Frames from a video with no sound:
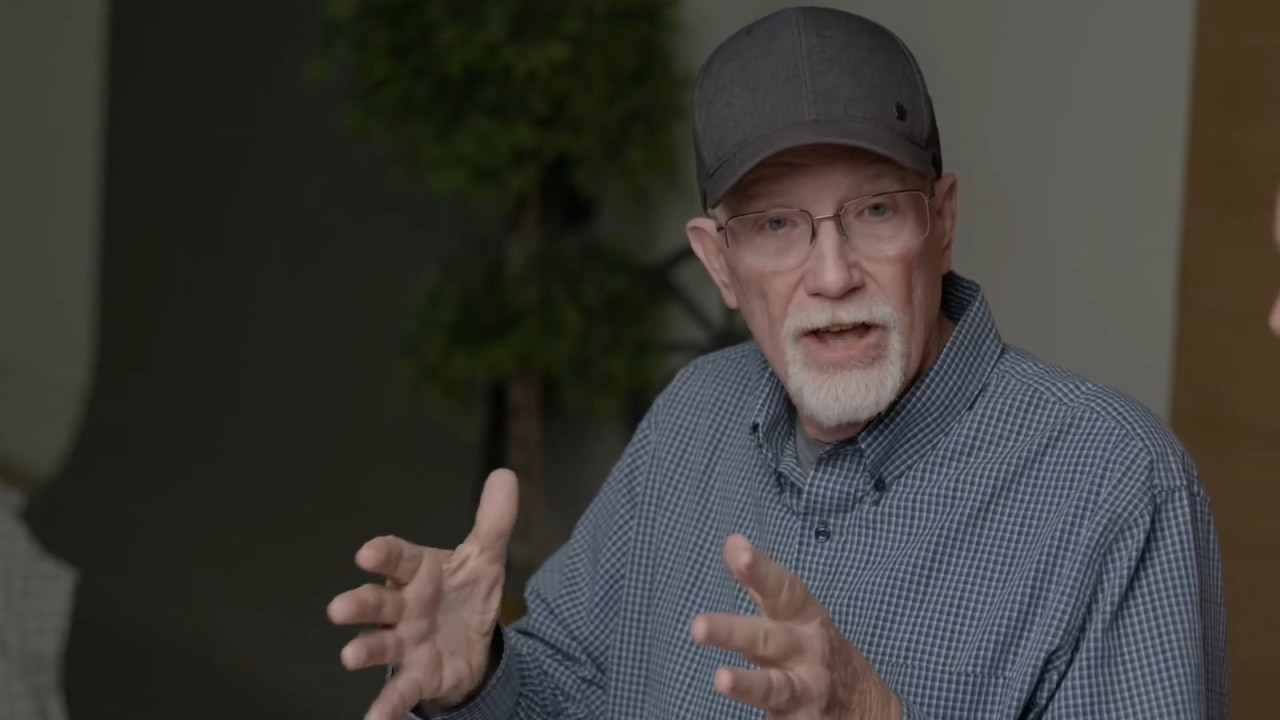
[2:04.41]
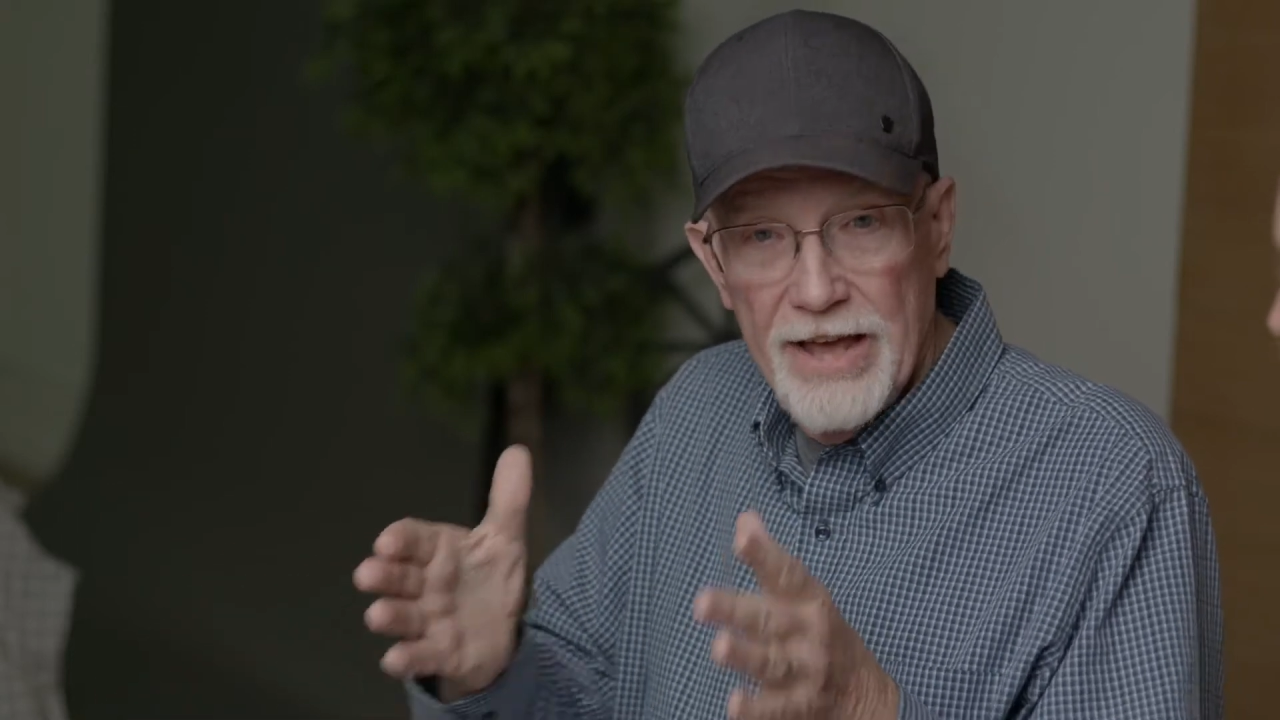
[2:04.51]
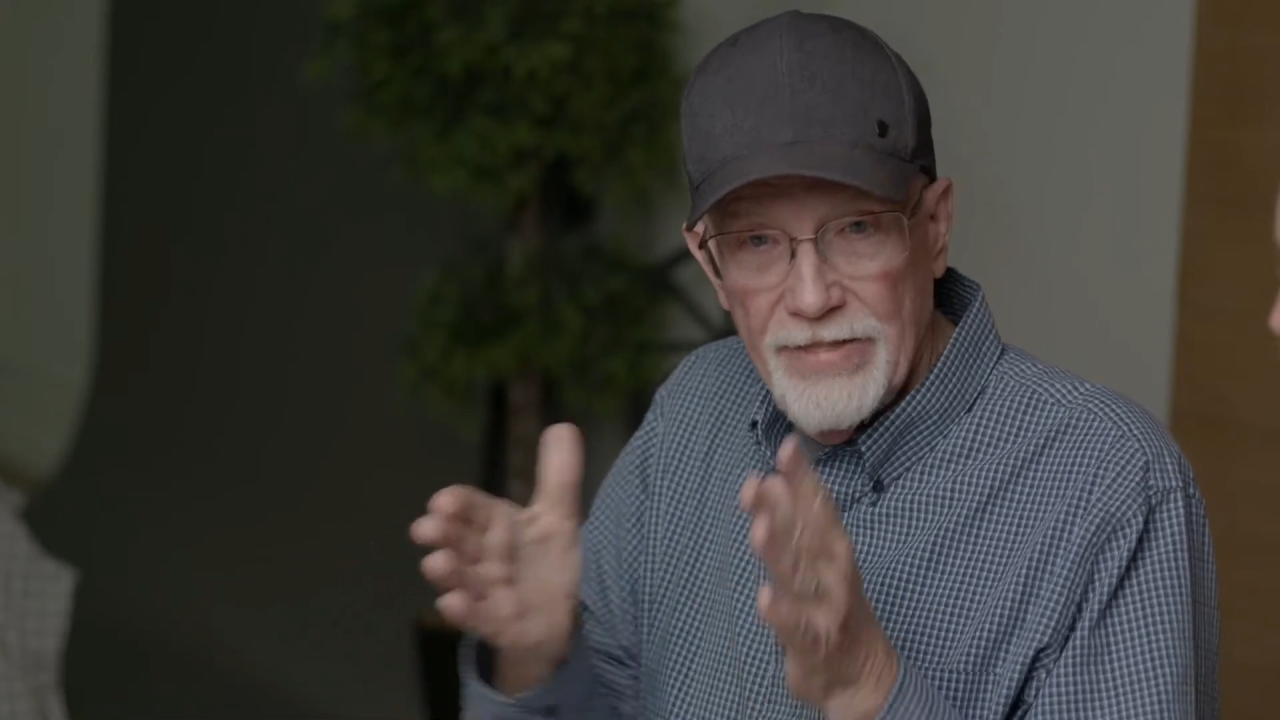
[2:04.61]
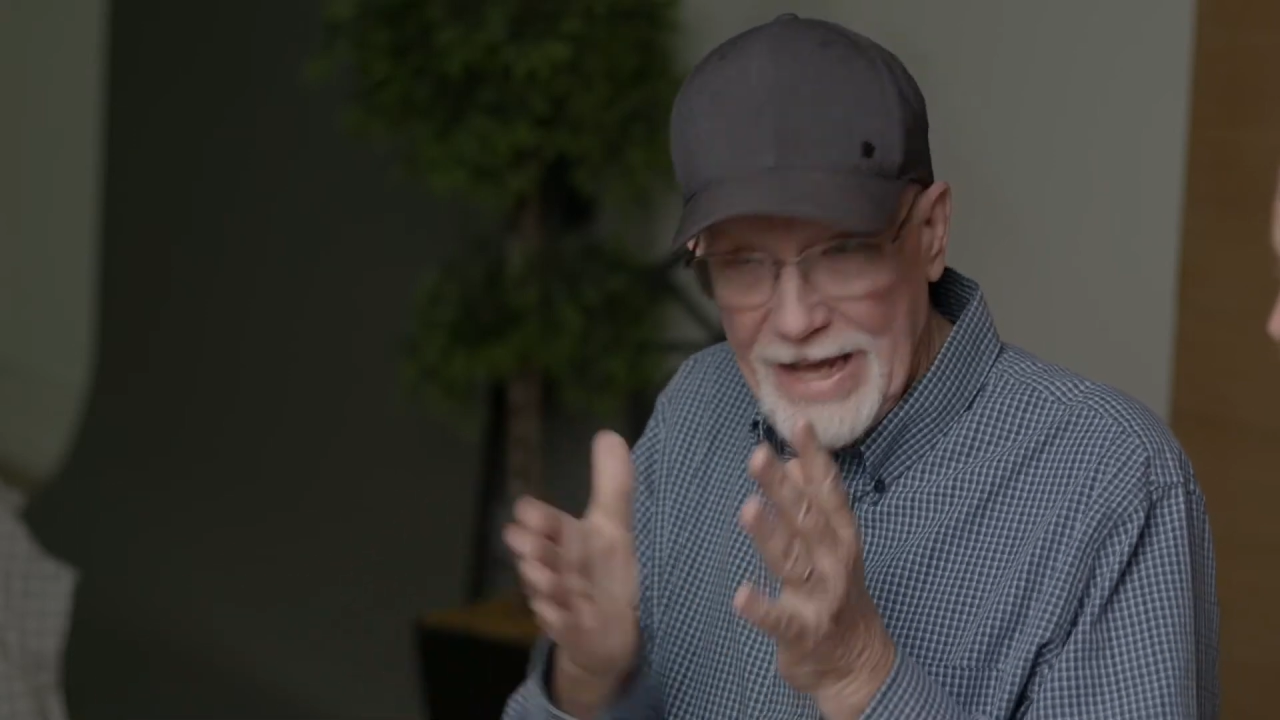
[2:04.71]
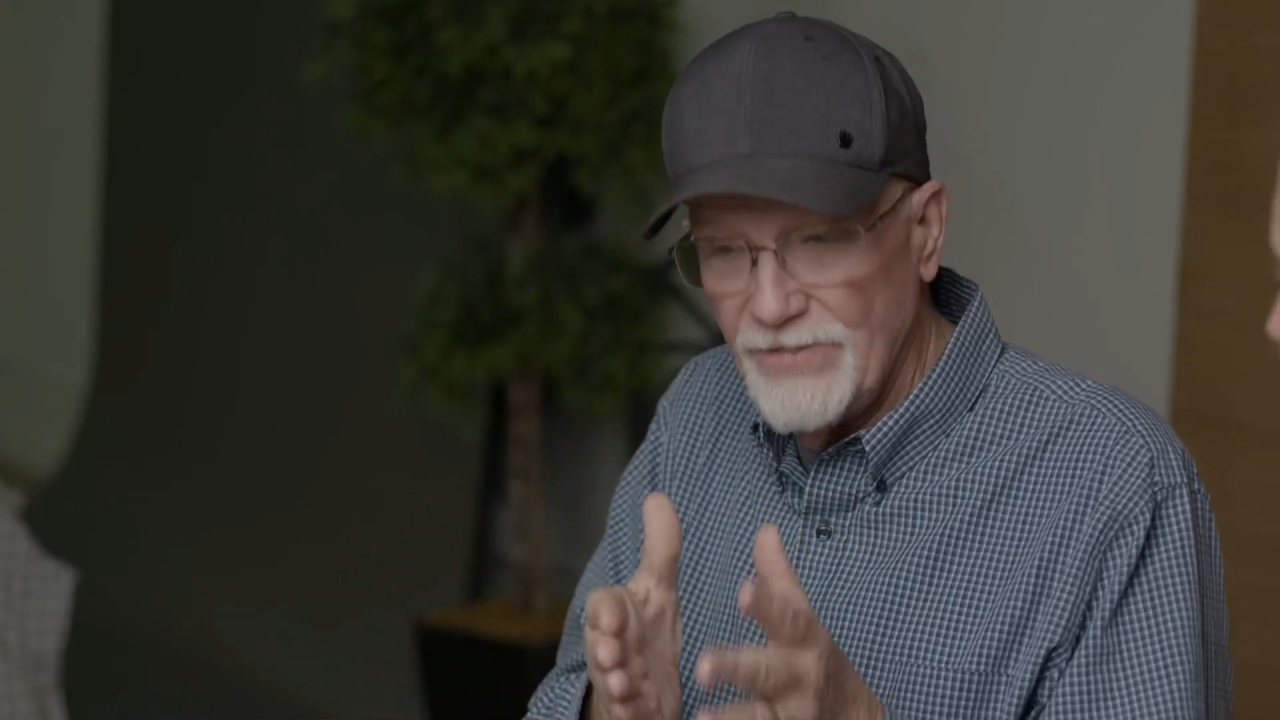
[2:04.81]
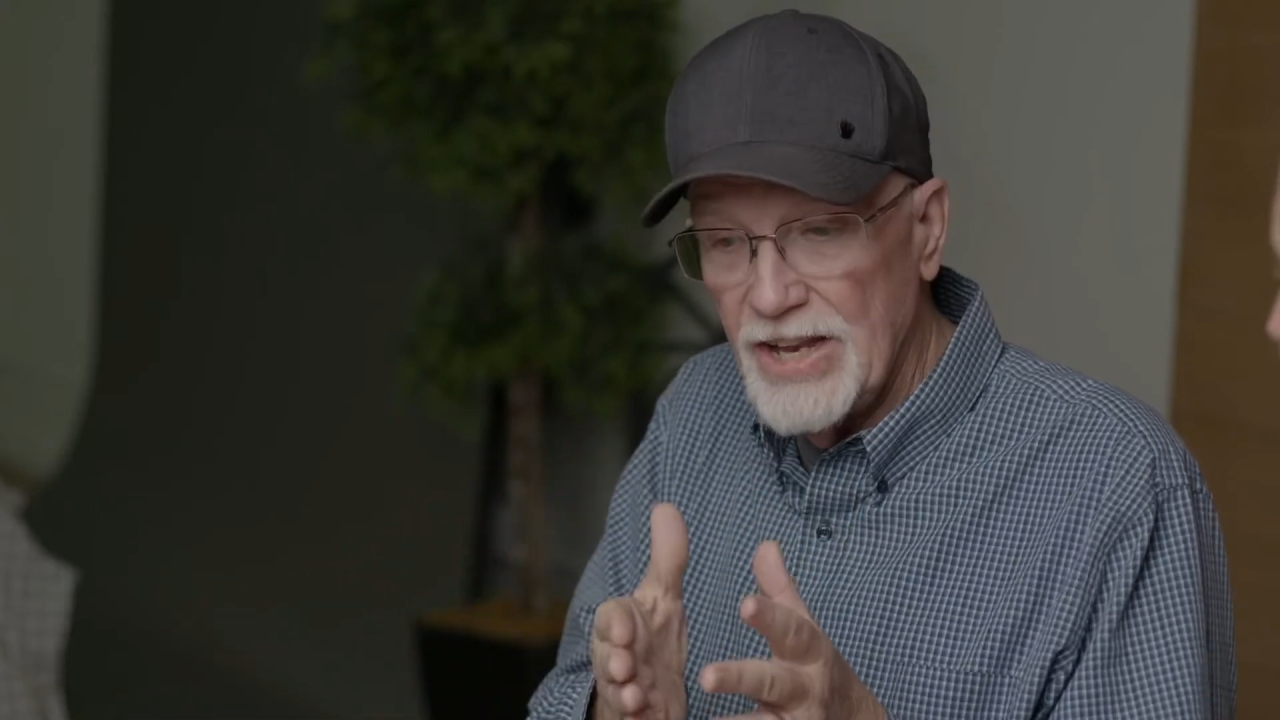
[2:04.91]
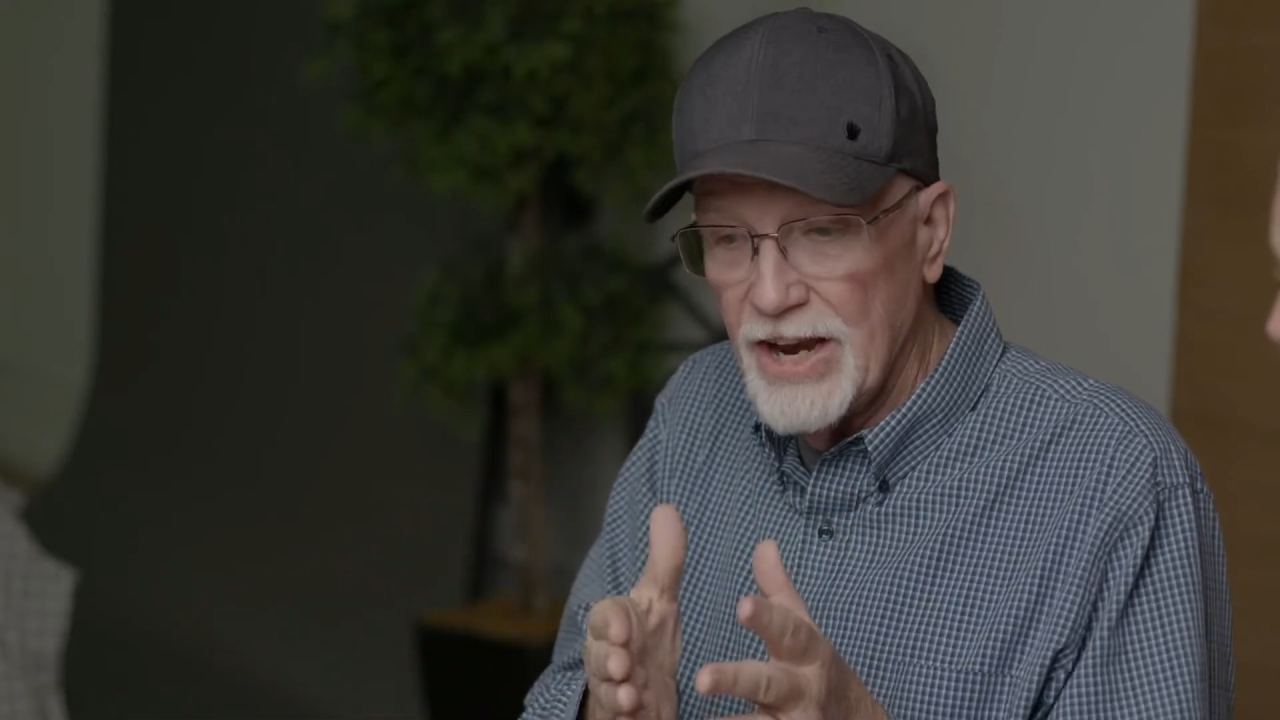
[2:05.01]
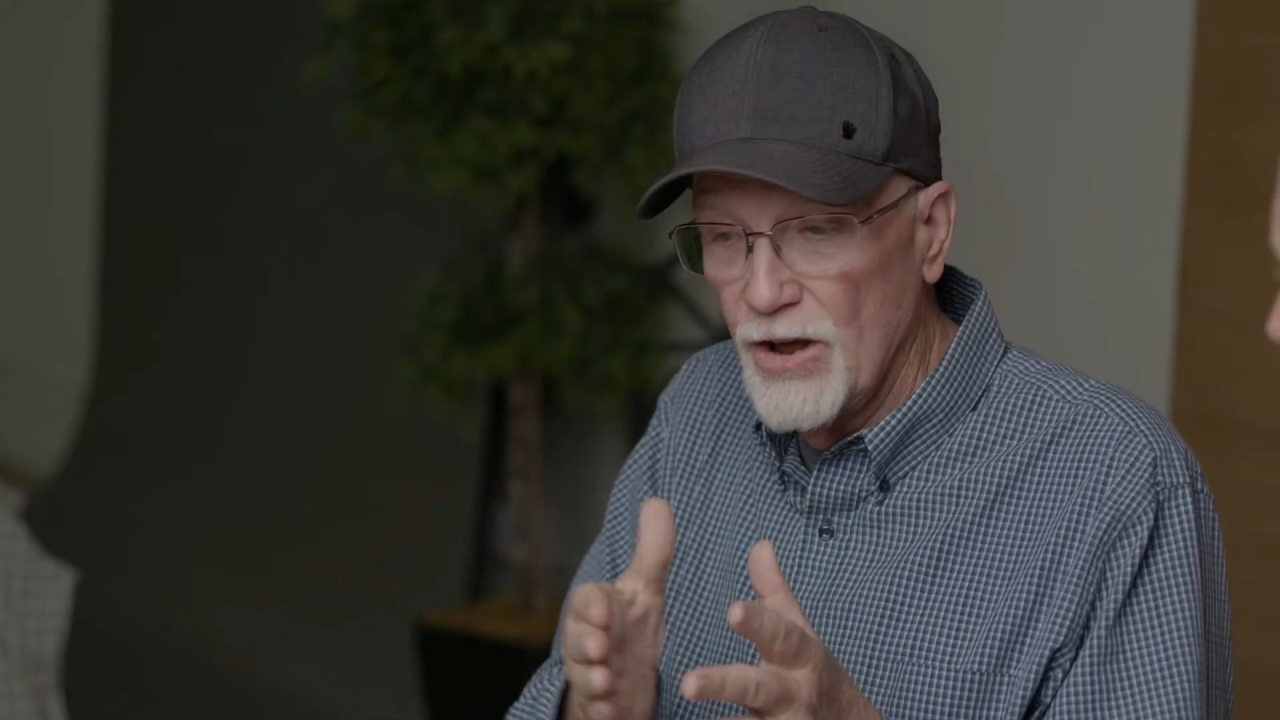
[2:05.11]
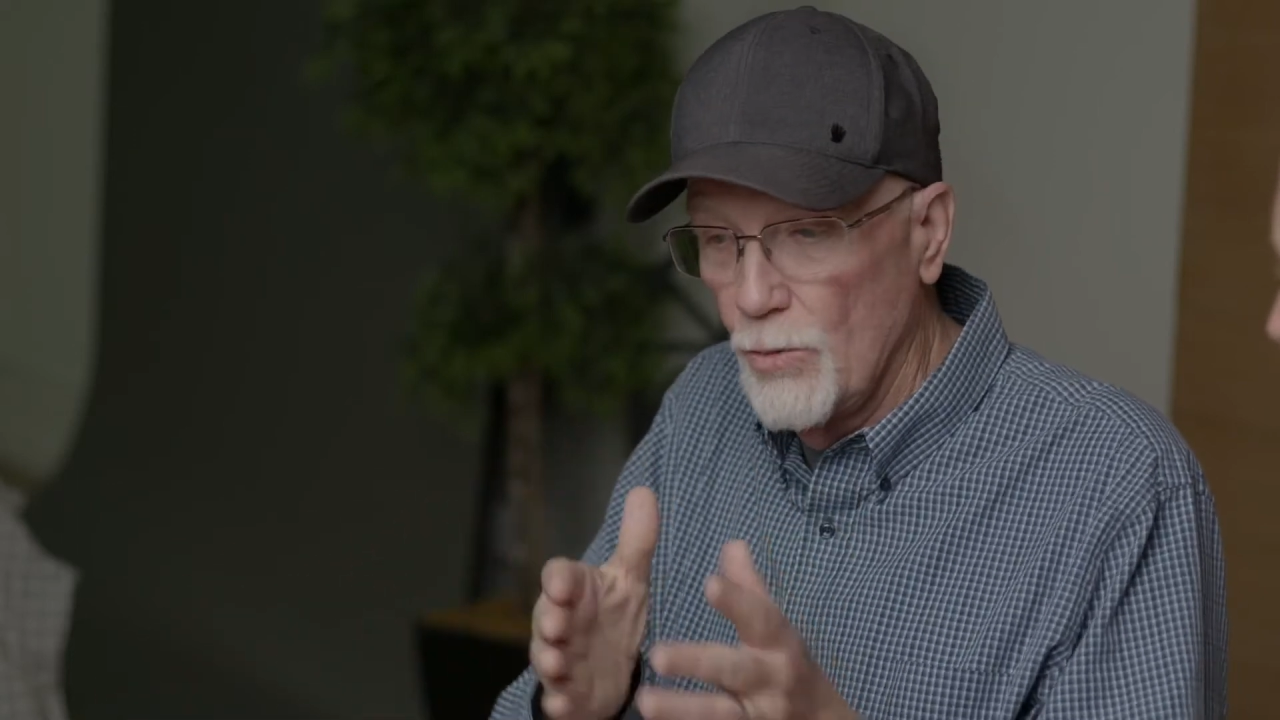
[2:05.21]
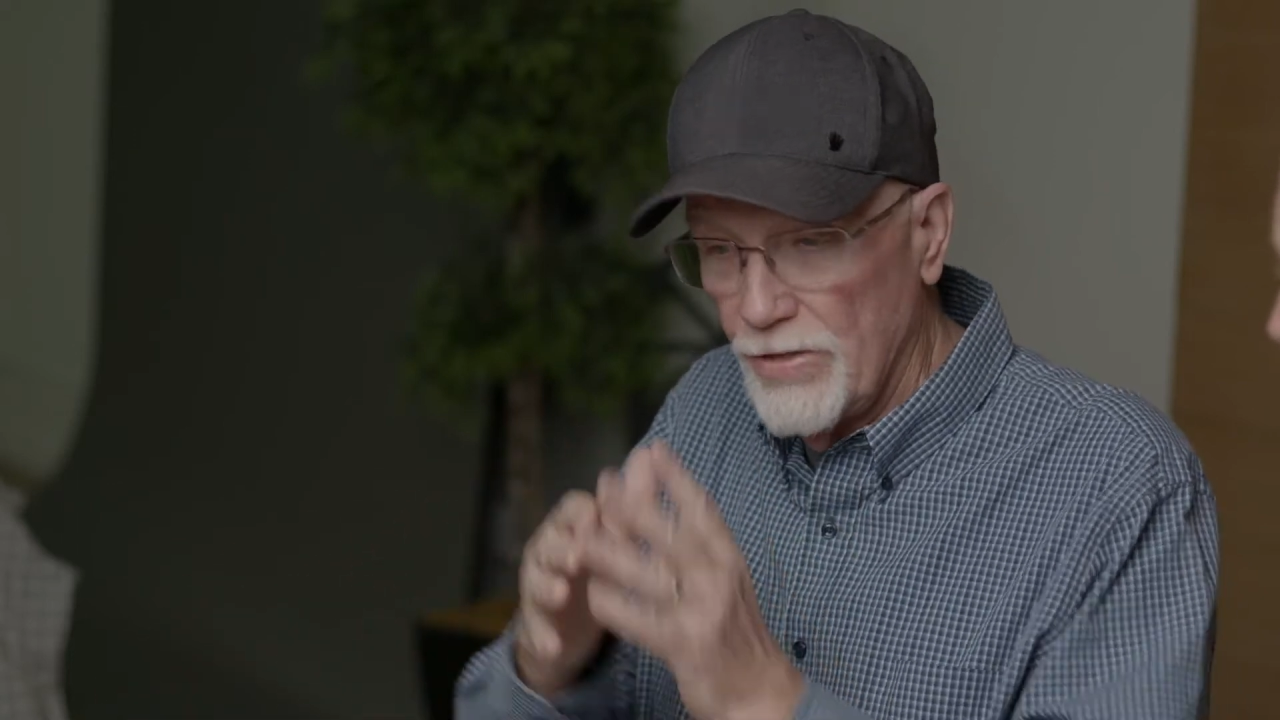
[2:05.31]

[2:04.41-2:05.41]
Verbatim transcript: and they've done it